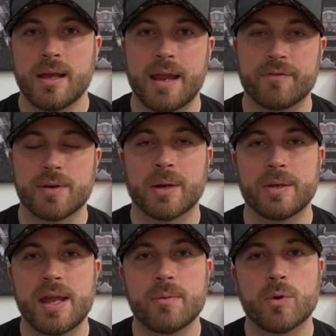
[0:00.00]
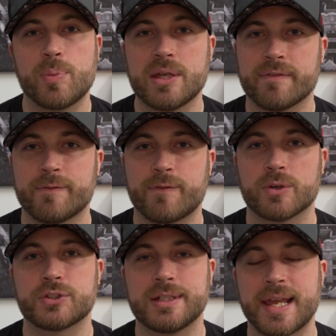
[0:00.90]
every Monday will be
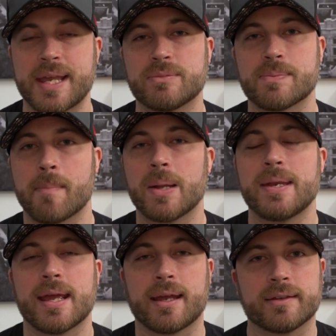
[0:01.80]
Versus Games Monday.